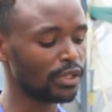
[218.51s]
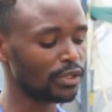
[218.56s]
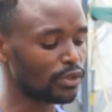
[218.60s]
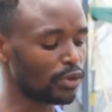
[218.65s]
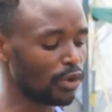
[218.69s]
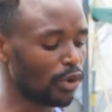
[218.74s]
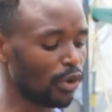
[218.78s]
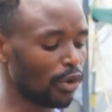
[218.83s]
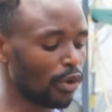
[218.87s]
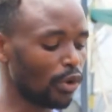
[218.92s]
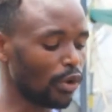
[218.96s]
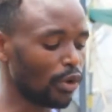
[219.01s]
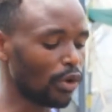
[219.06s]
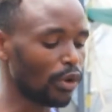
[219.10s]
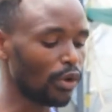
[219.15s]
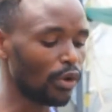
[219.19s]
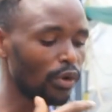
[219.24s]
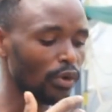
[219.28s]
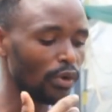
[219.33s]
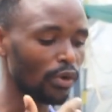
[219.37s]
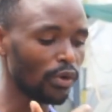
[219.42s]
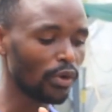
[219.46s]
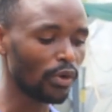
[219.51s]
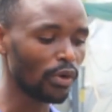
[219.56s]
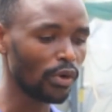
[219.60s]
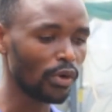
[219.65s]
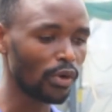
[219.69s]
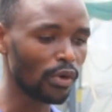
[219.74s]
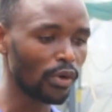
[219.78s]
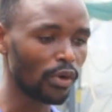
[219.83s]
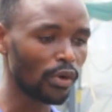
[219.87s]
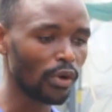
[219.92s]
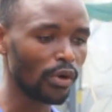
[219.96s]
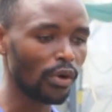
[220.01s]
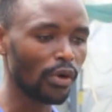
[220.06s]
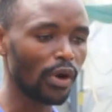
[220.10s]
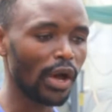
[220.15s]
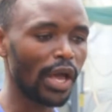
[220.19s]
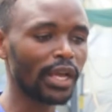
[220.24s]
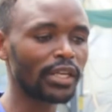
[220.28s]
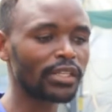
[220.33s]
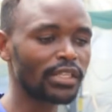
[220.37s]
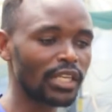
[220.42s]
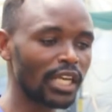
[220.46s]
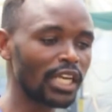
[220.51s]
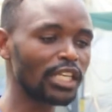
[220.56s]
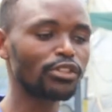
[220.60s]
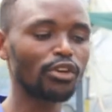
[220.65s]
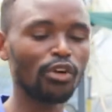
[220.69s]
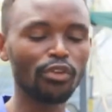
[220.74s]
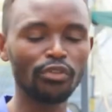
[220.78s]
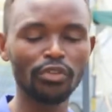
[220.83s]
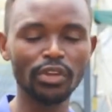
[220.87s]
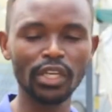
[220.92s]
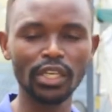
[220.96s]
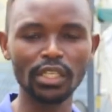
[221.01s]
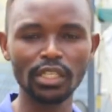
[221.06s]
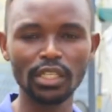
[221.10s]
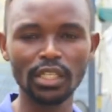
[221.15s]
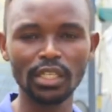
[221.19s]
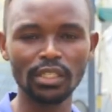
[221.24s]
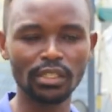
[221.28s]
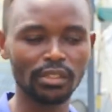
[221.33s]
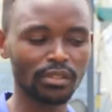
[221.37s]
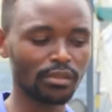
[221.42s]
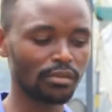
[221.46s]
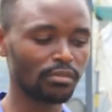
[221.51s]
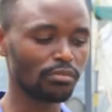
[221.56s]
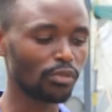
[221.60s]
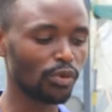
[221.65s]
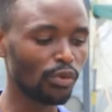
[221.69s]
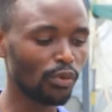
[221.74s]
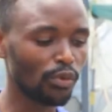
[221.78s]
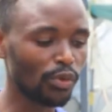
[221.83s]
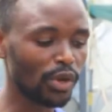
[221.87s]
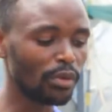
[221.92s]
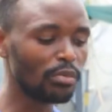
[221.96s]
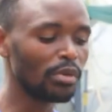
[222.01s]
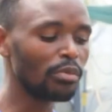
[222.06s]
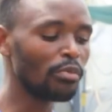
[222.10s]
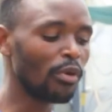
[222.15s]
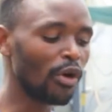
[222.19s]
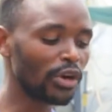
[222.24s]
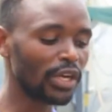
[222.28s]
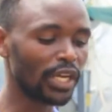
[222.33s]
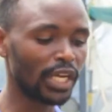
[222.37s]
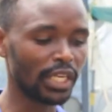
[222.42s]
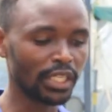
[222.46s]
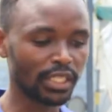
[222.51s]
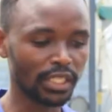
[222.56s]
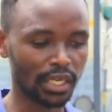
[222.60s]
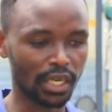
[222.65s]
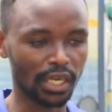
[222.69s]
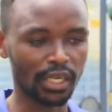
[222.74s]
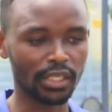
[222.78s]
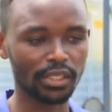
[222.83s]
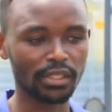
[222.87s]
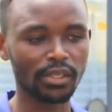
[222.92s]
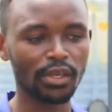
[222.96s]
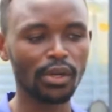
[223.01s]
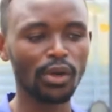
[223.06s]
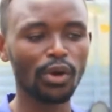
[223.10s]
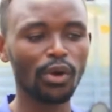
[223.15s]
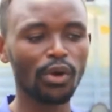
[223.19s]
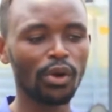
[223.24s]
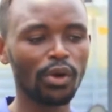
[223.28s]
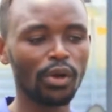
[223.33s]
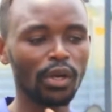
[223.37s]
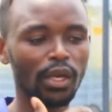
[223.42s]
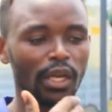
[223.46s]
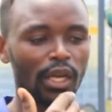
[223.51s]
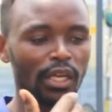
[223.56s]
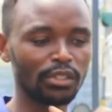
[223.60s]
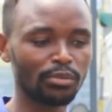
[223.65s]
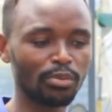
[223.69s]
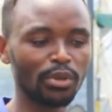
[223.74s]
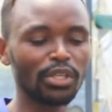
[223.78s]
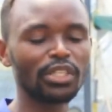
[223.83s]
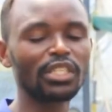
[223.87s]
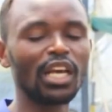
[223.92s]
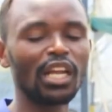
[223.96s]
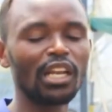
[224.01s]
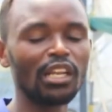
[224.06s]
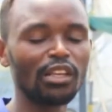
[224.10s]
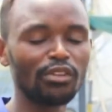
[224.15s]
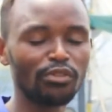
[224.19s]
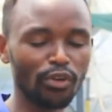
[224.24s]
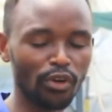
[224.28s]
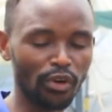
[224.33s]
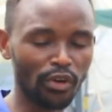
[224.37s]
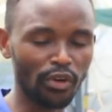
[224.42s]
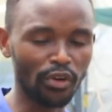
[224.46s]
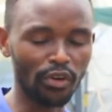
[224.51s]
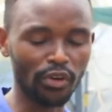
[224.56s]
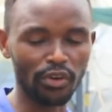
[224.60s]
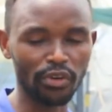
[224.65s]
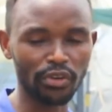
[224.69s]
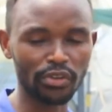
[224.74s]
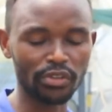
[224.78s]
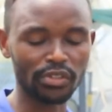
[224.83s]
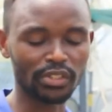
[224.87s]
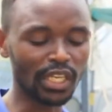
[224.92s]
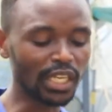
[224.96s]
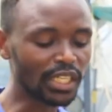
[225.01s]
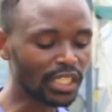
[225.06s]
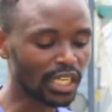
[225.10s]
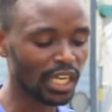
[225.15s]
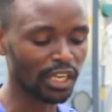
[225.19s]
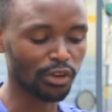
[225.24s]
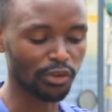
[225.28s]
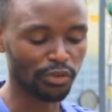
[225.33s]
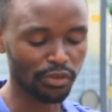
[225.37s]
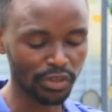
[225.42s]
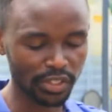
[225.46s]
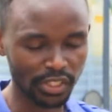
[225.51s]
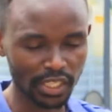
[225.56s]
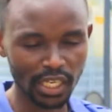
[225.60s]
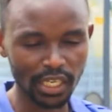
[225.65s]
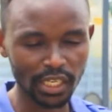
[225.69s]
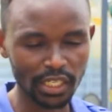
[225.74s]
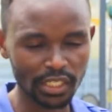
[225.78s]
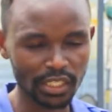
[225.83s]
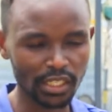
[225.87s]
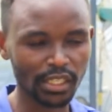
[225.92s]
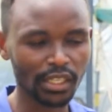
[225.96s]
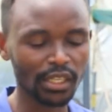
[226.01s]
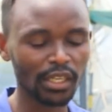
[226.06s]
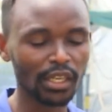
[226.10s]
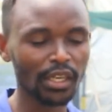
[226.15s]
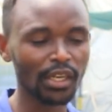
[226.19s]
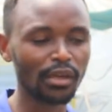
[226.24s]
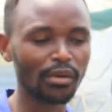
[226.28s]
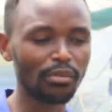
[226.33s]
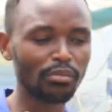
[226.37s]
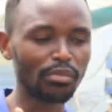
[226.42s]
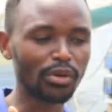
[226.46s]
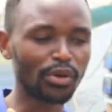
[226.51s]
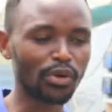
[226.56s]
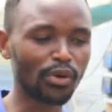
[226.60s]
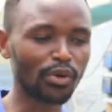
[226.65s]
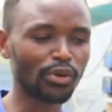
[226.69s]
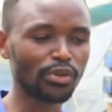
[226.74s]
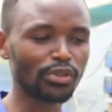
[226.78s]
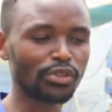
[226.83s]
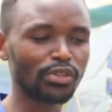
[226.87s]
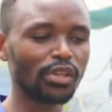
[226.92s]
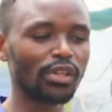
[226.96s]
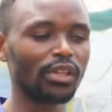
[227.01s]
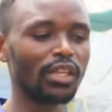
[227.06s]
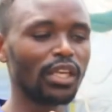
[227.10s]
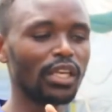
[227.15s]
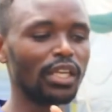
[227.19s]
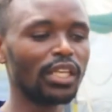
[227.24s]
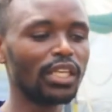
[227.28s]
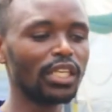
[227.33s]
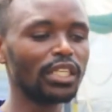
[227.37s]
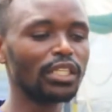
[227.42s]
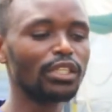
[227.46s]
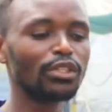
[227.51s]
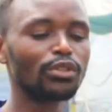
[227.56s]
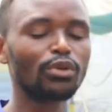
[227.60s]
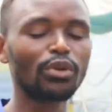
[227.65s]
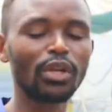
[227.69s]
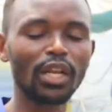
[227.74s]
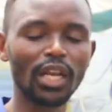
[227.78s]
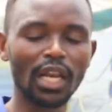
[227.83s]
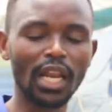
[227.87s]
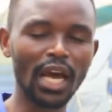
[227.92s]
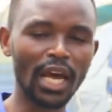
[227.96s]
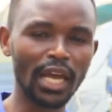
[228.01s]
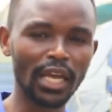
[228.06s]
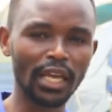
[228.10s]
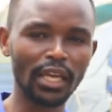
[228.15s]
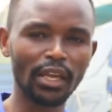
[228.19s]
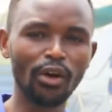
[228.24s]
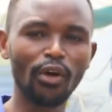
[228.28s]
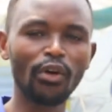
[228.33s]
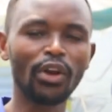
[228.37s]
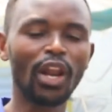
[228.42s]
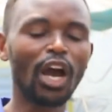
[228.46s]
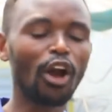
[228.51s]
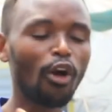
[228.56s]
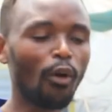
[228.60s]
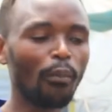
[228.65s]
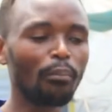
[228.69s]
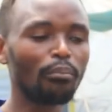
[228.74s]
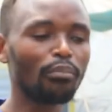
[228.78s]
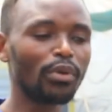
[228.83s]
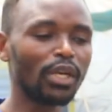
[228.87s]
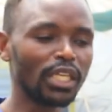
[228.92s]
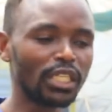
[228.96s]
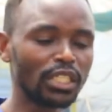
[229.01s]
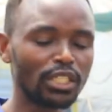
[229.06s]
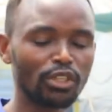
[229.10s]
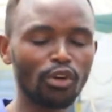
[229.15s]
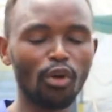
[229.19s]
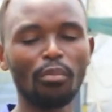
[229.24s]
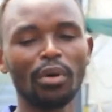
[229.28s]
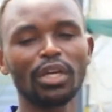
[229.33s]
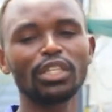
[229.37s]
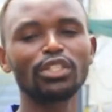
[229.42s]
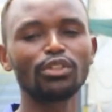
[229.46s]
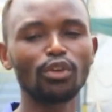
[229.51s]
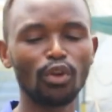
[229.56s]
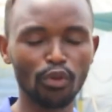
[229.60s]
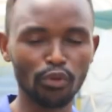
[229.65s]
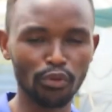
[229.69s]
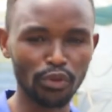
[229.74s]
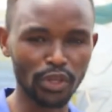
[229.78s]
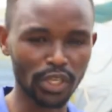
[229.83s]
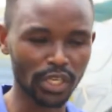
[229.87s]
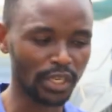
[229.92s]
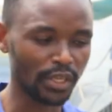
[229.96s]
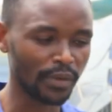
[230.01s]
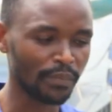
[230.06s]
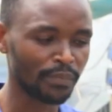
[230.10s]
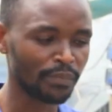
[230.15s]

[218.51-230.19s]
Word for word: So excess of it is, will be more dangerous, especially for such kind of facility, because they need to rely on a complete commercial feed.